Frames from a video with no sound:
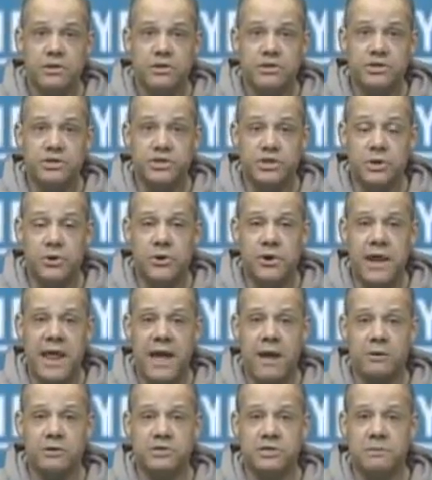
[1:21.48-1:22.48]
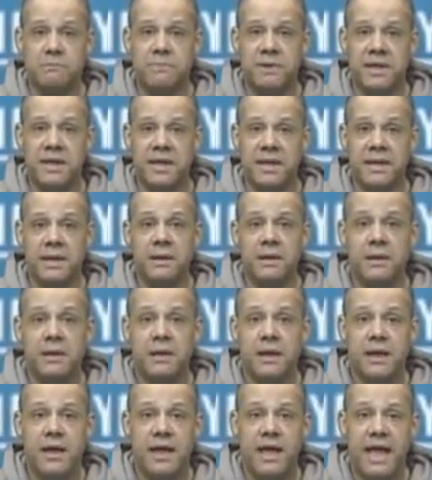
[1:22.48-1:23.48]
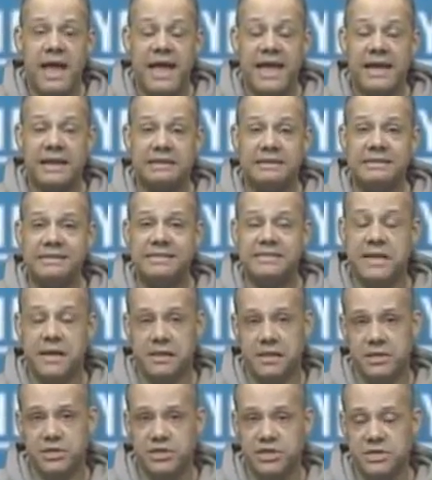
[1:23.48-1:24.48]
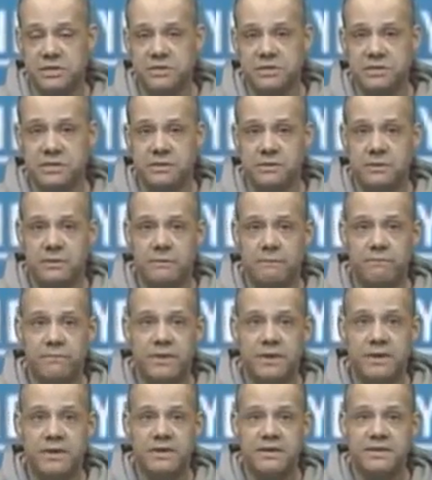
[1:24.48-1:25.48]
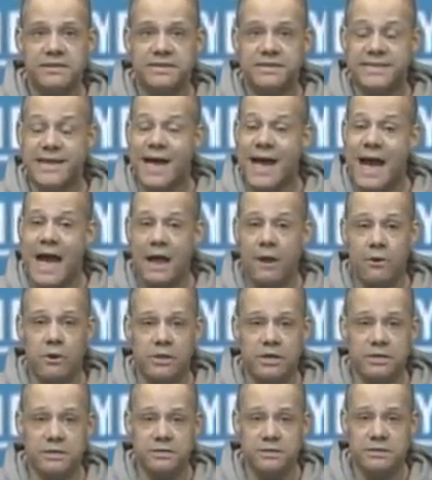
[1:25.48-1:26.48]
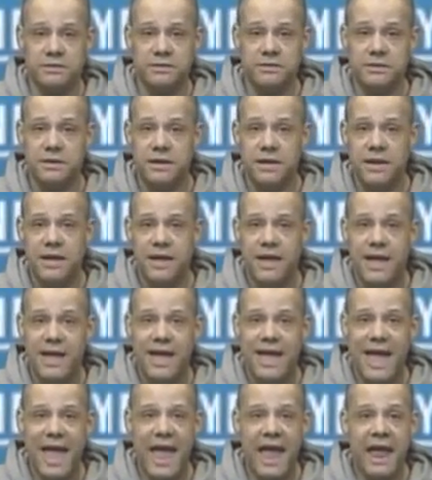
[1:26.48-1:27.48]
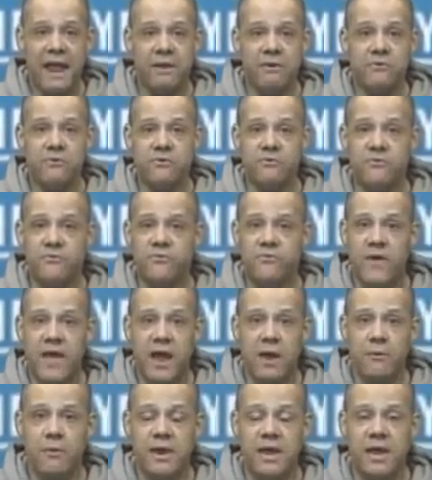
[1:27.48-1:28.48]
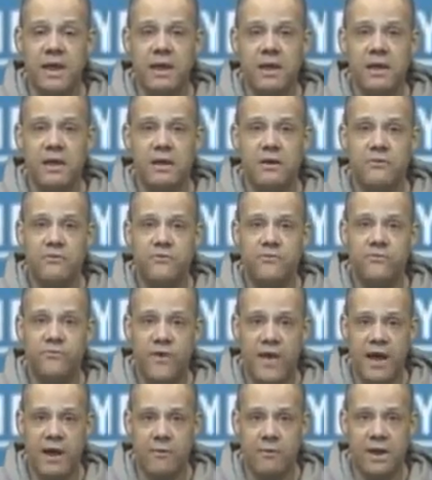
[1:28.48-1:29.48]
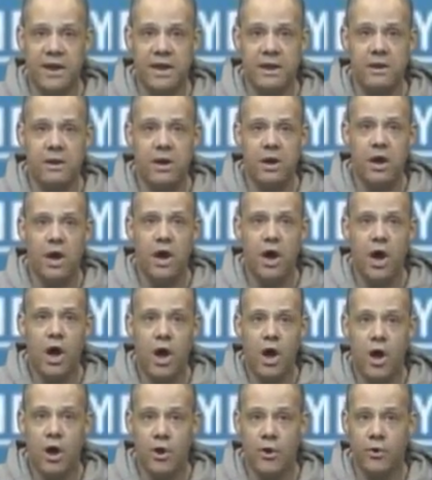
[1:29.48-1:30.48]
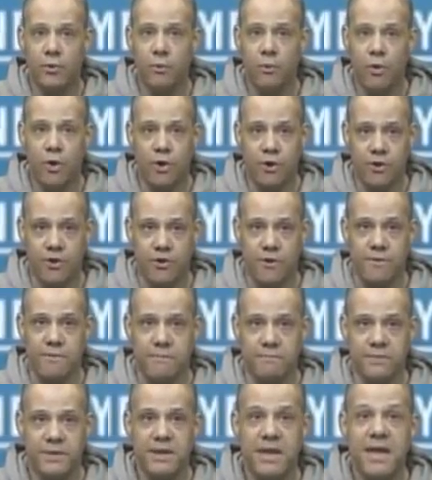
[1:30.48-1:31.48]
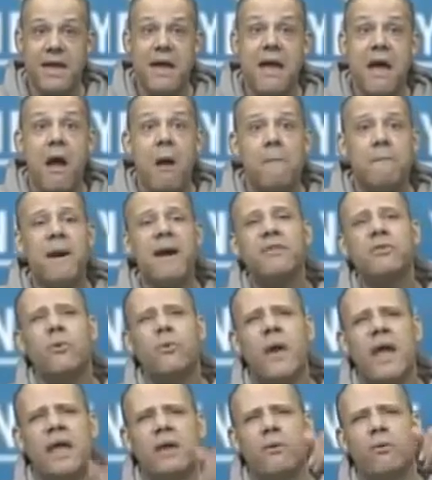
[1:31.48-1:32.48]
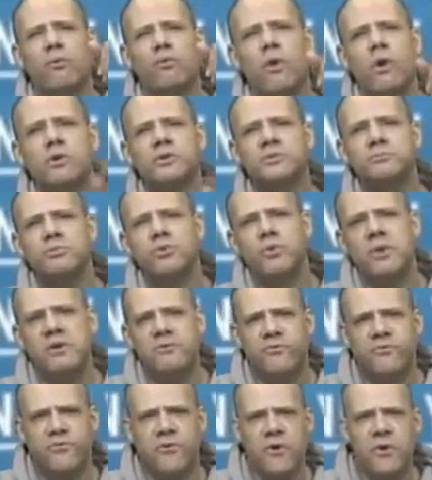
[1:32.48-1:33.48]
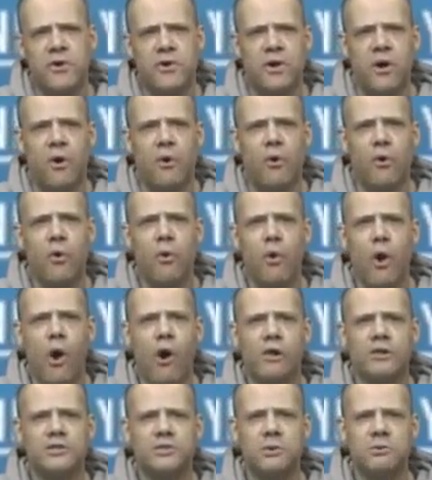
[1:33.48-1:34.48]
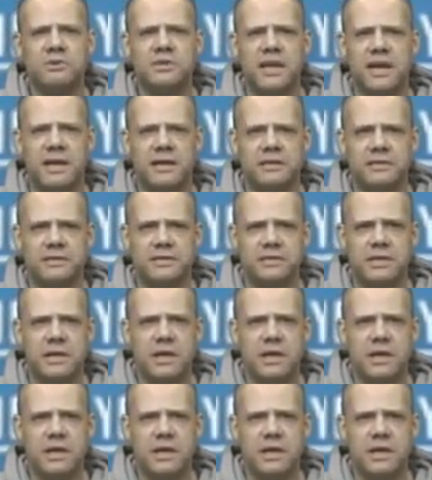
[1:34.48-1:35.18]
turn out to be a diligent, tireless, and very hard worker. By the way, Rosemary Furno, who also does